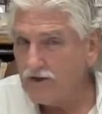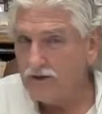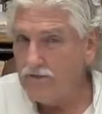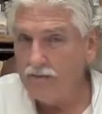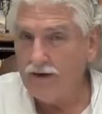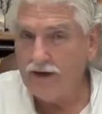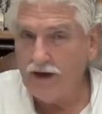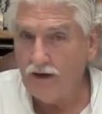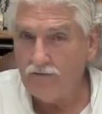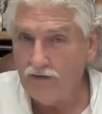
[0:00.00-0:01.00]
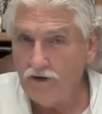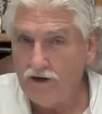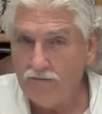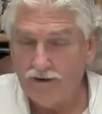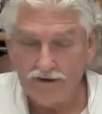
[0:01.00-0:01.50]
going to be a big help for
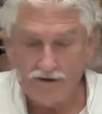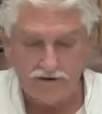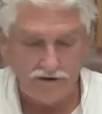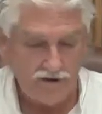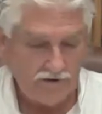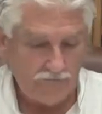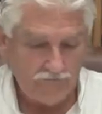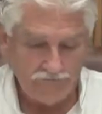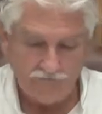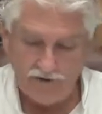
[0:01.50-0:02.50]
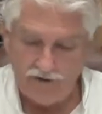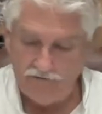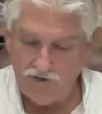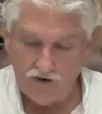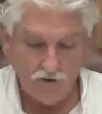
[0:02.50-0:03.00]
you, because
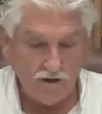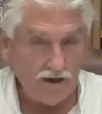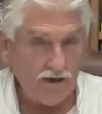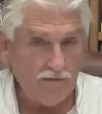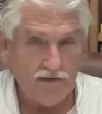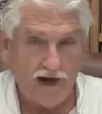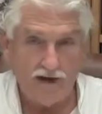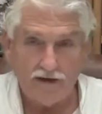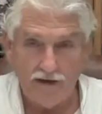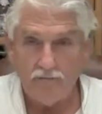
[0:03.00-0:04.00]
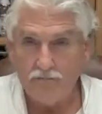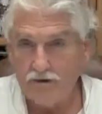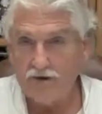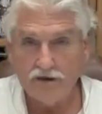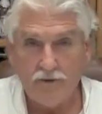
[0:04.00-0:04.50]
if you're really lymphatic up, you
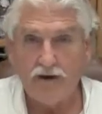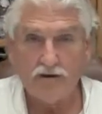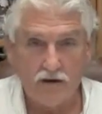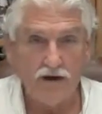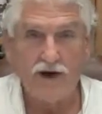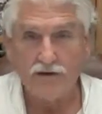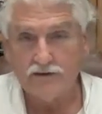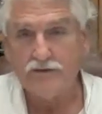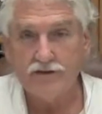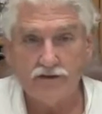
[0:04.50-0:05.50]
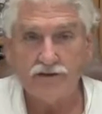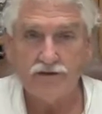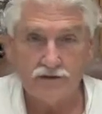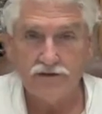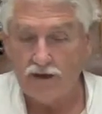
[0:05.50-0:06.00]
can expect all kinds of
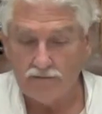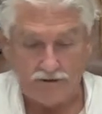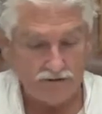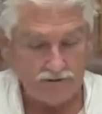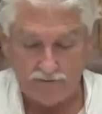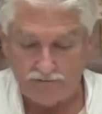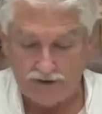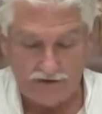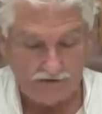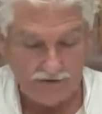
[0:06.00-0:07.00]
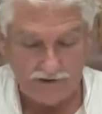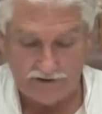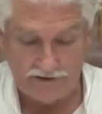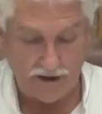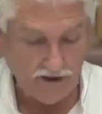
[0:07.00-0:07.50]
issues coming. I mean, it
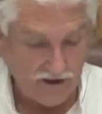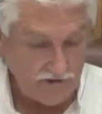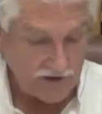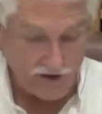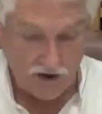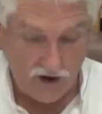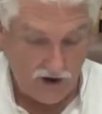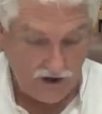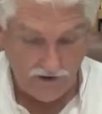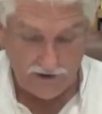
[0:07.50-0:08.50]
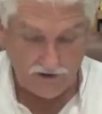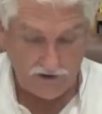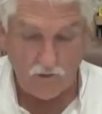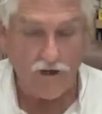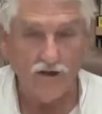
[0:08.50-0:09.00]
just, these are all areas
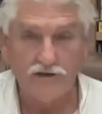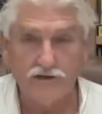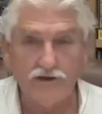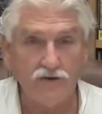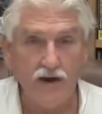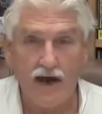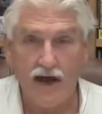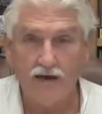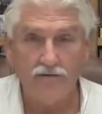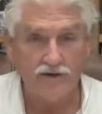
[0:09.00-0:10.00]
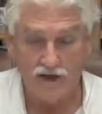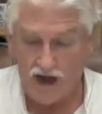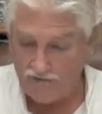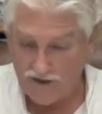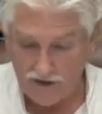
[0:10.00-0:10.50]
of weakness that you have. It's
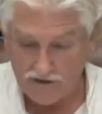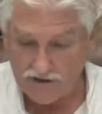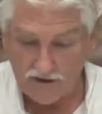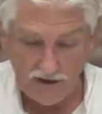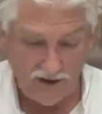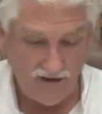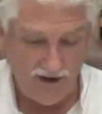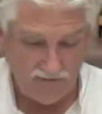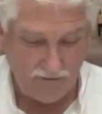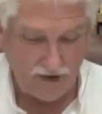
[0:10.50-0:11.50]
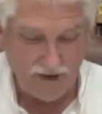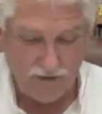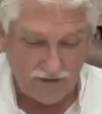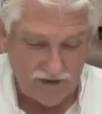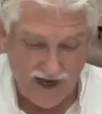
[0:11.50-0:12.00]
obvious. You have
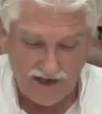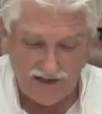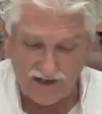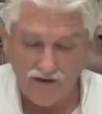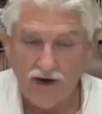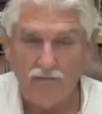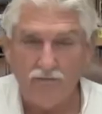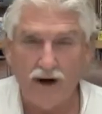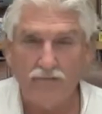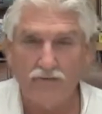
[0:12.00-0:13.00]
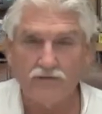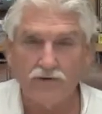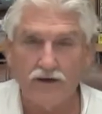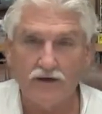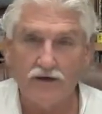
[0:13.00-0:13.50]
multiple sites that you have problems
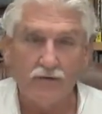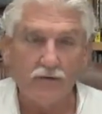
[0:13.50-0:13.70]
with,